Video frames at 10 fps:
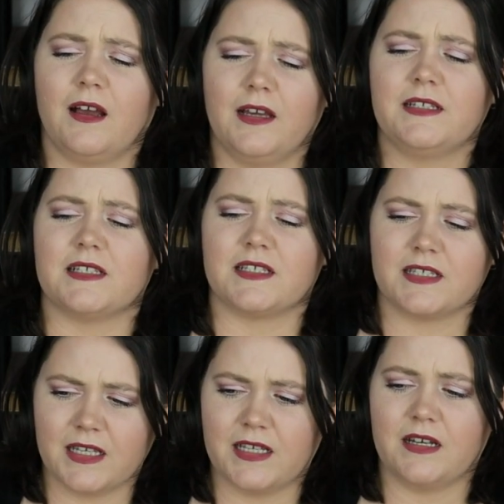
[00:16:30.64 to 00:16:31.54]
Kind to
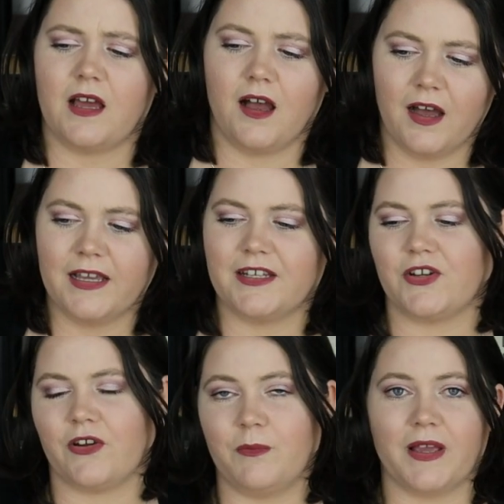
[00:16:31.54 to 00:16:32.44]
Skin
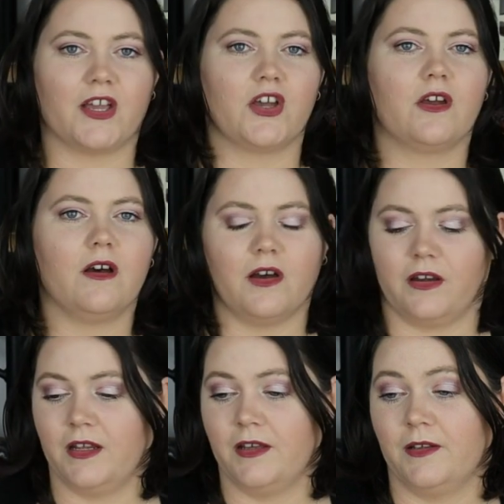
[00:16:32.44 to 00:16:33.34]
Hydra. Oh my god.